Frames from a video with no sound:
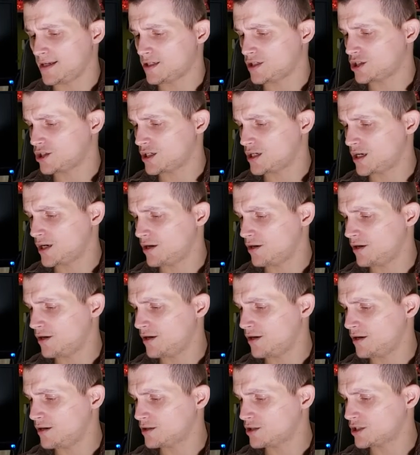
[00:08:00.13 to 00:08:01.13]

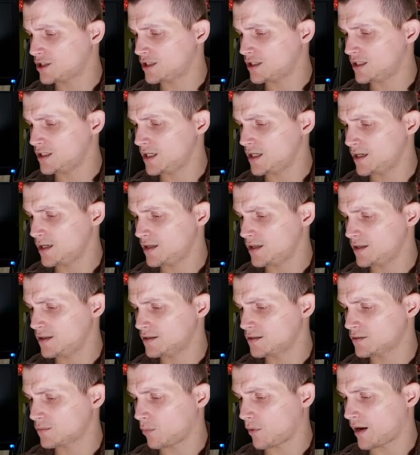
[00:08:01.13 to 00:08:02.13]
Here she
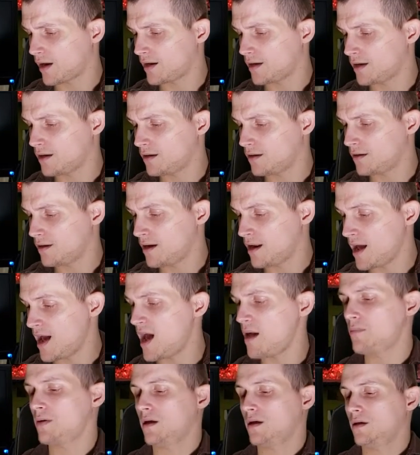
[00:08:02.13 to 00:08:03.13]
is. Why, here,
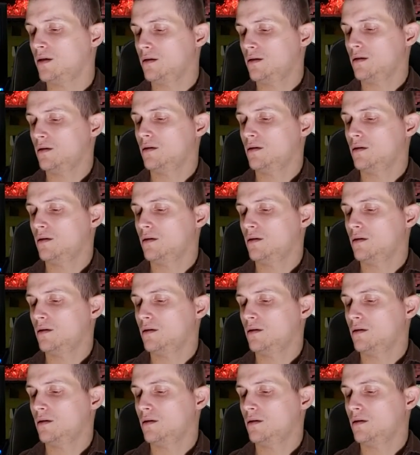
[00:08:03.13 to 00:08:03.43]
Nabby?